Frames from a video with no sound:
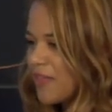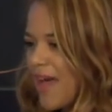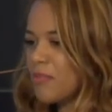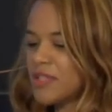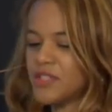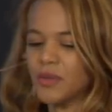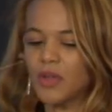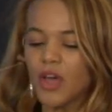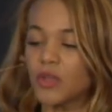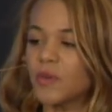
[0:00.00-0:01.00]
the amplitude,
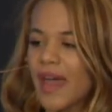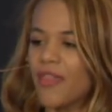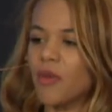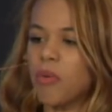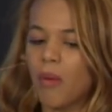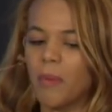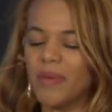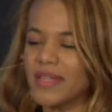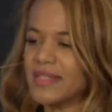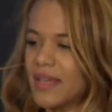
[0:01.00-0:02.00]
you get the
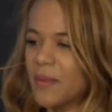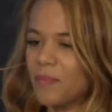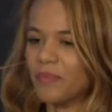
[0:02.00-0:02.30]
probability.